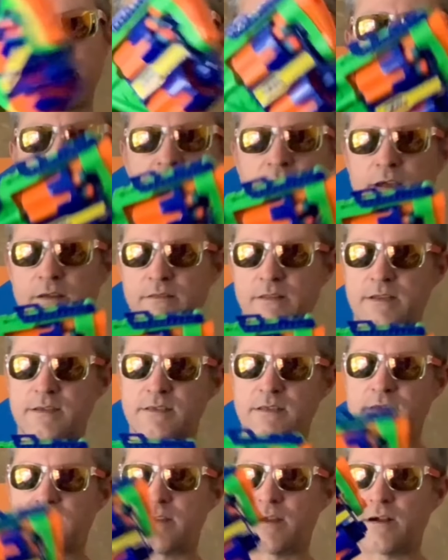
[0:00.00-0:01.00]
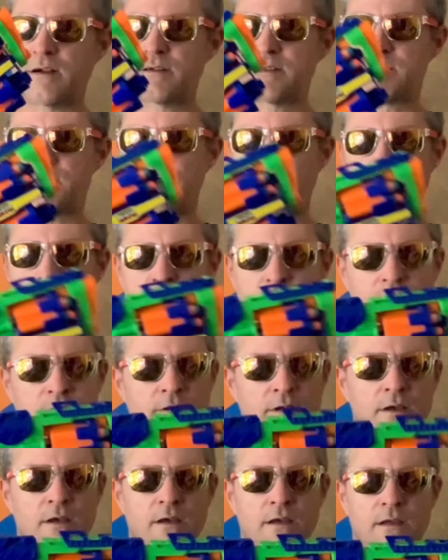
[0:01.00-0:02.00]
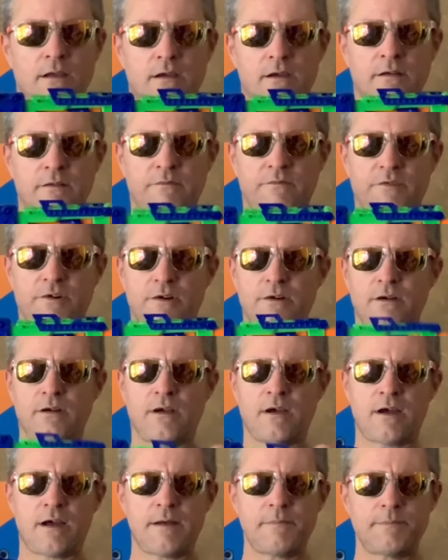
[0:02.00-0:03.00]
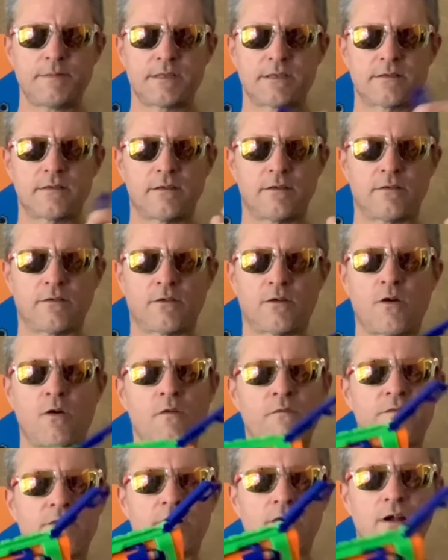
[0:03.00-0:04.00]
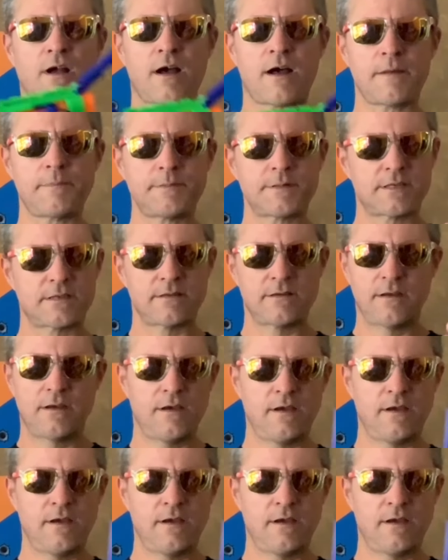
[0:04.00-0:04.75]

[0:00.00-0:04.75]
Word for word: I found this Dart Zone convert ops or covert ops.